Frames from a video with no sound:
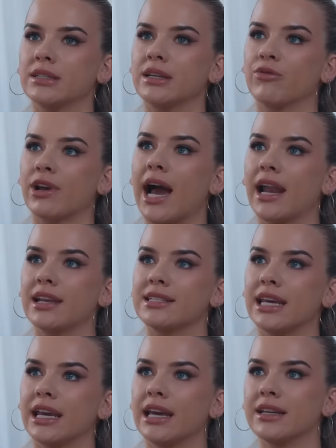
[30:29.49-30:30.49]
And in
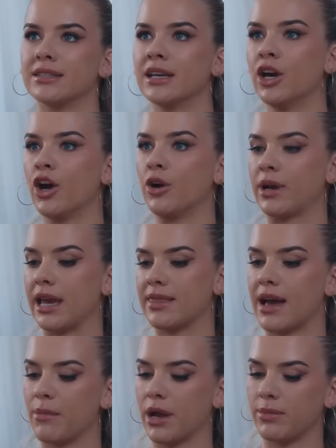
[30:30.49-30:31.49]
reality, it's okay,
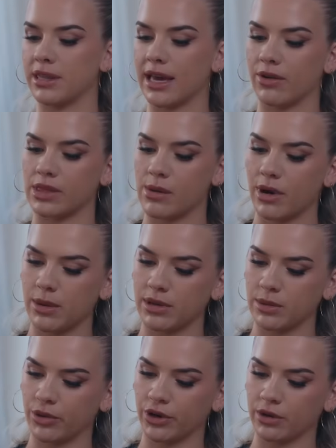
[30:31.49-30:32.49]
that might be there and there might be
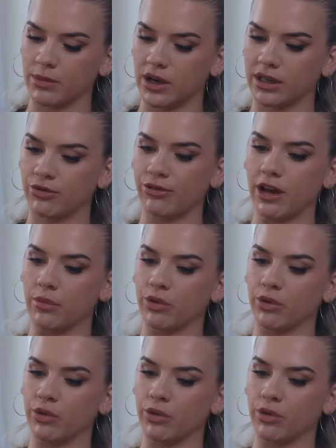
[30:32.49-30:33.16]
the product market fit,